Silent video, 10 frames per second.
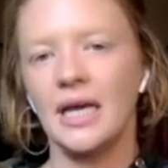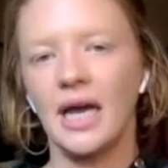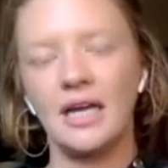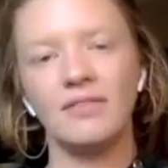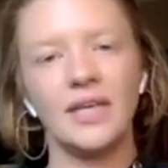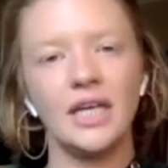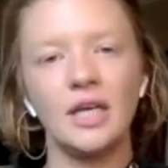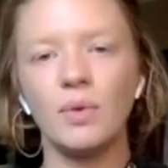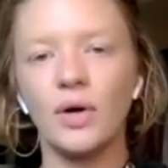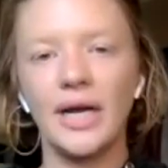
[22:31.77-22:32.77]
kind of
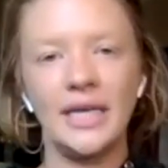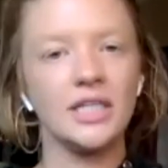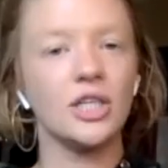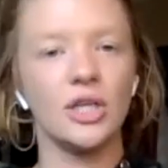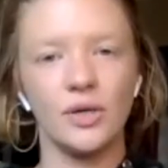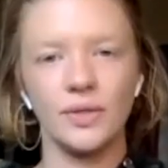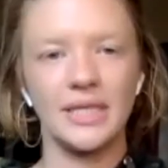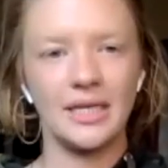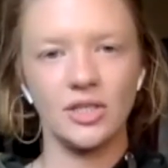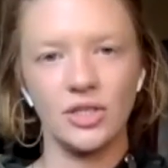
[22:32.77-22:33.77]
getting more into those
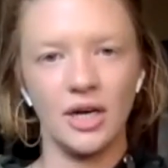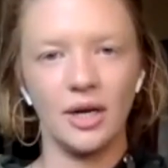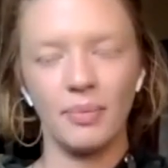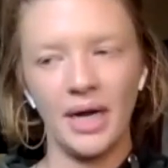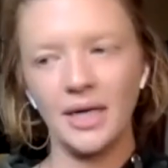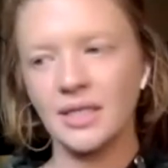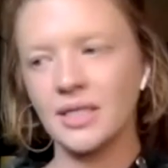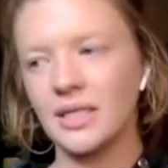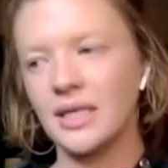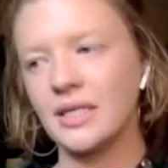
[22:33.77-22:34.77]
esoteric
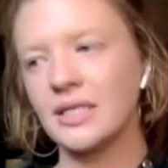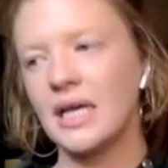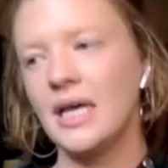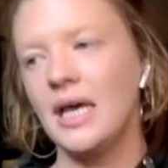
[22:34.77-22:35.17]
practices